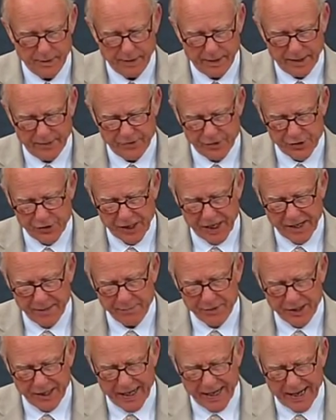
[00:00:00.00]
At the same
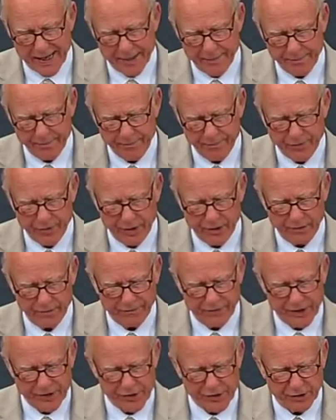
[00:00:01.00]
time, they are
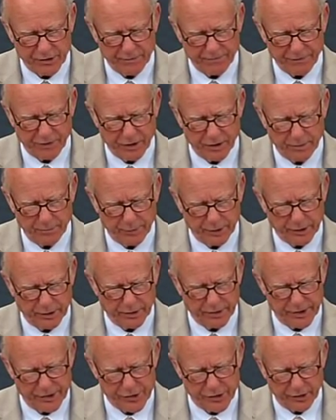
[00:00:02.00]
facing a farm bill
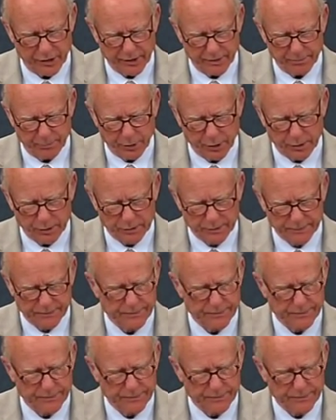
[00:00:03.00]
that's in limbo,